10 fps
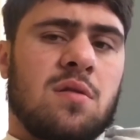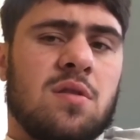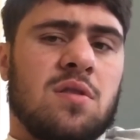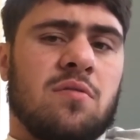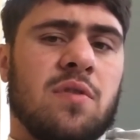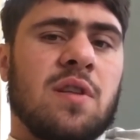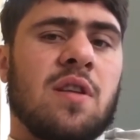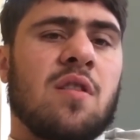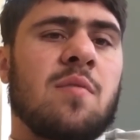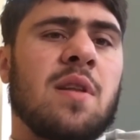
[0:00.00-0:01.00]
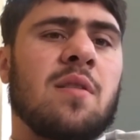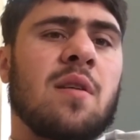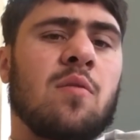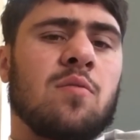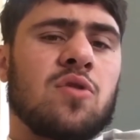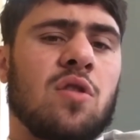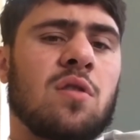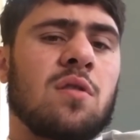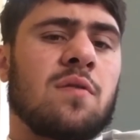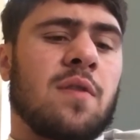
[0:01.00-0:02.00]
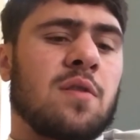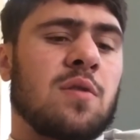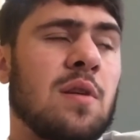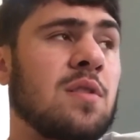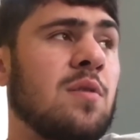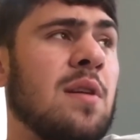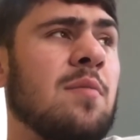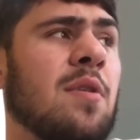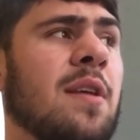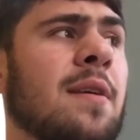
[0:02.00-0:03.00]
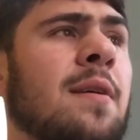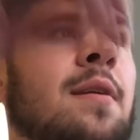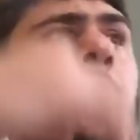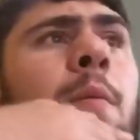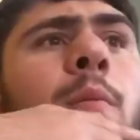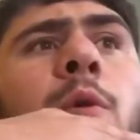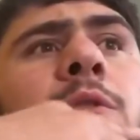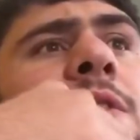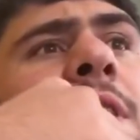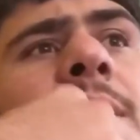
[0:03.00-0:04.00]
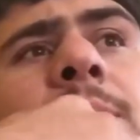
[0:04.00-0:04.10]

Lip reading: she don't really know him anyway. I wouldn't talk on the phone to her or anybody. But